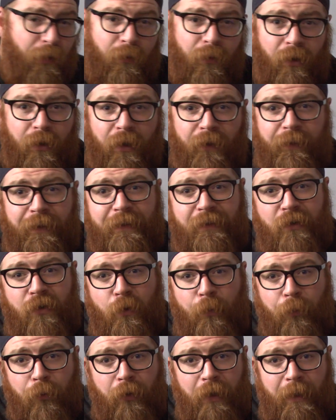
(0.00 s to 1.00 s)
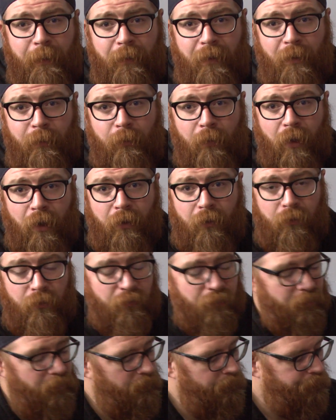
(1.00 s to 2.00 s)
you look on these new premium
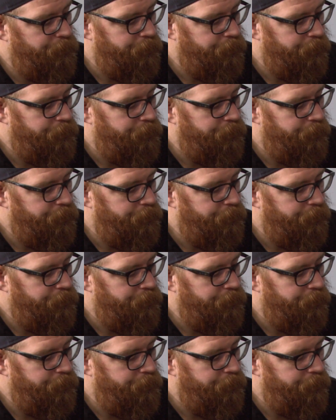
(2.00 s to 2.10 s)
models,